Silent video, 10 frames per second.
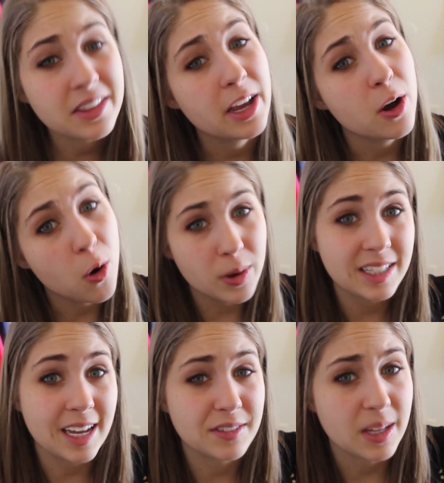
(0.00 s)
they
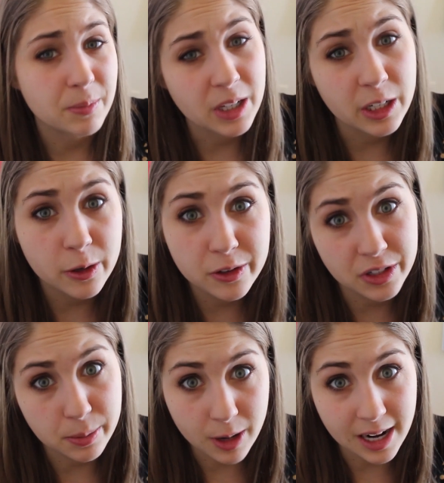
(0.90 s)
always have something new to
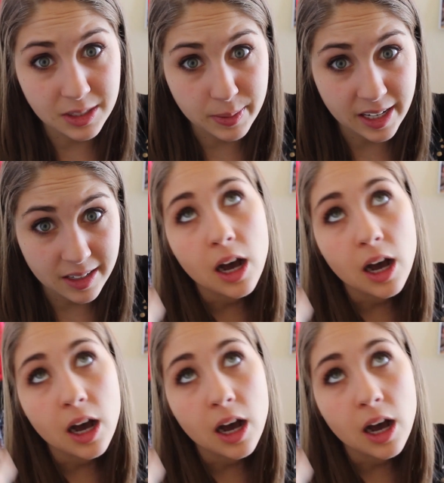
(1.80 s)
surprise me.